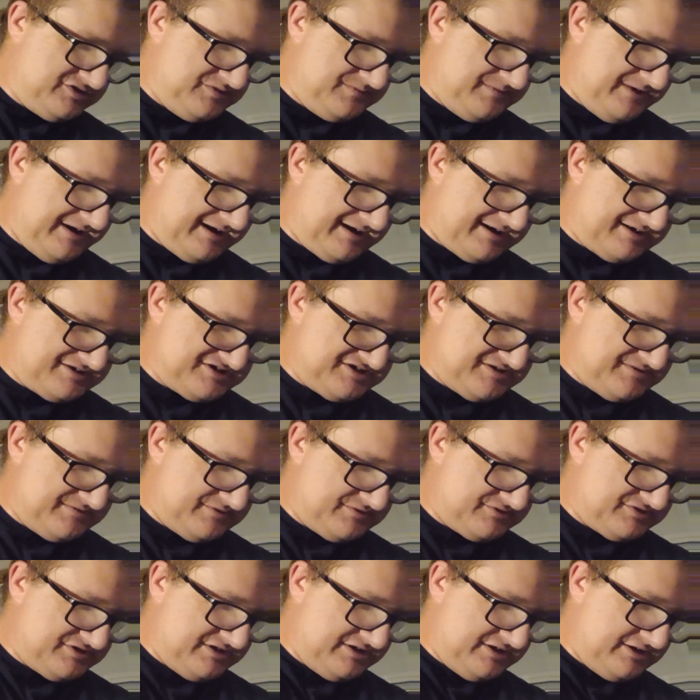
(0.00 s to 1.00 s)
packages of
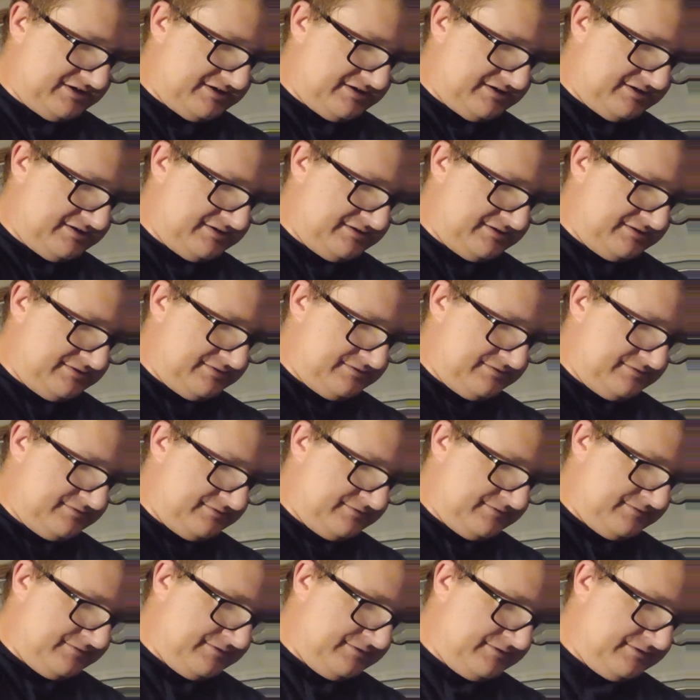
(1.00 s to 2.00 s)
those in there.
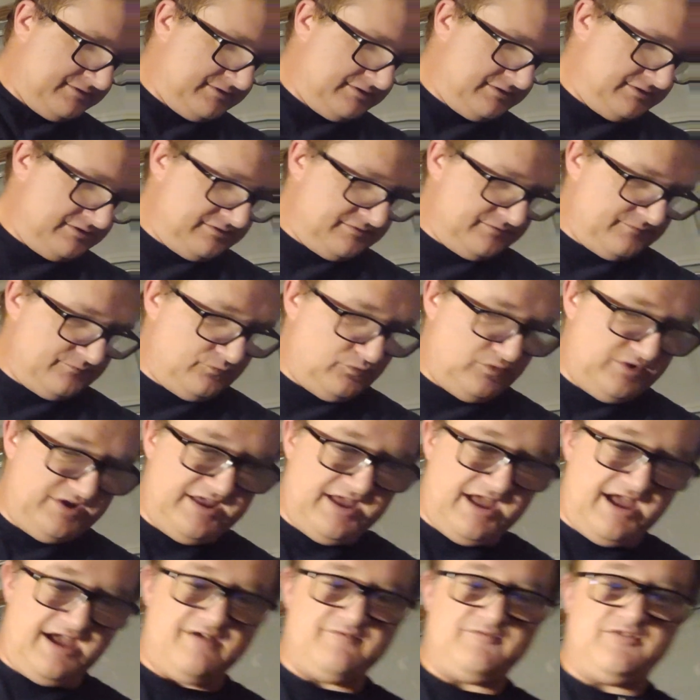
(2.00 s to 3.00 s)

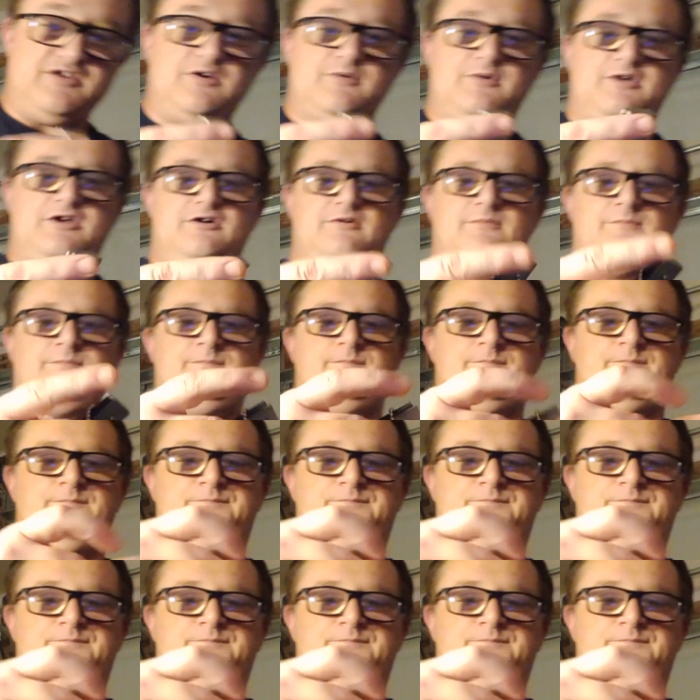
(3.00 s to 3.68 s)
Here we go.